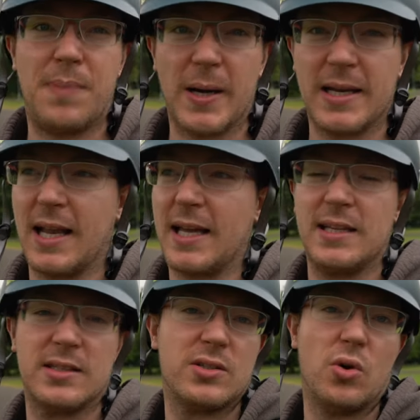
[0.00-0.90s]
bike
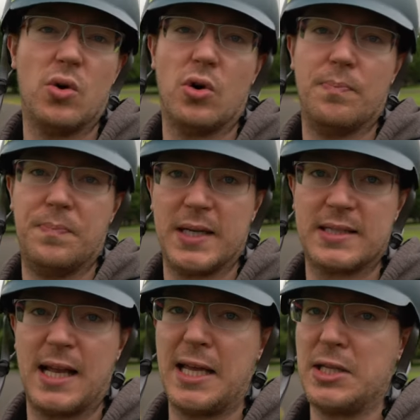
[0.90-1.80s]
lanes or
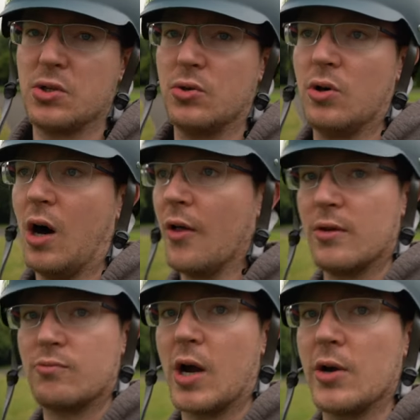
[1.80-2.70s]
bus lanes or on
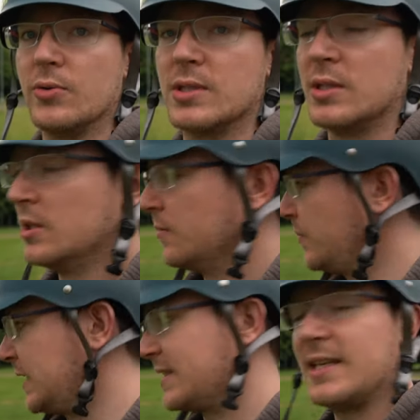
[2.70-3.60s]
the roads.
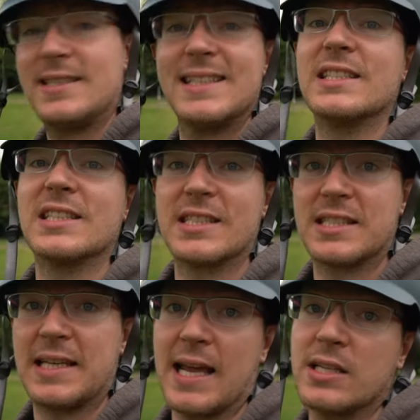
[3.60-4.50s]
Because these things are
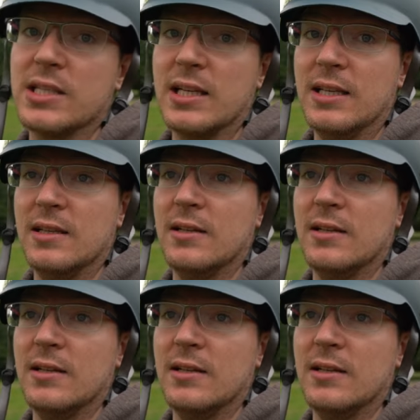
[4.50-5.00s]
sketchy.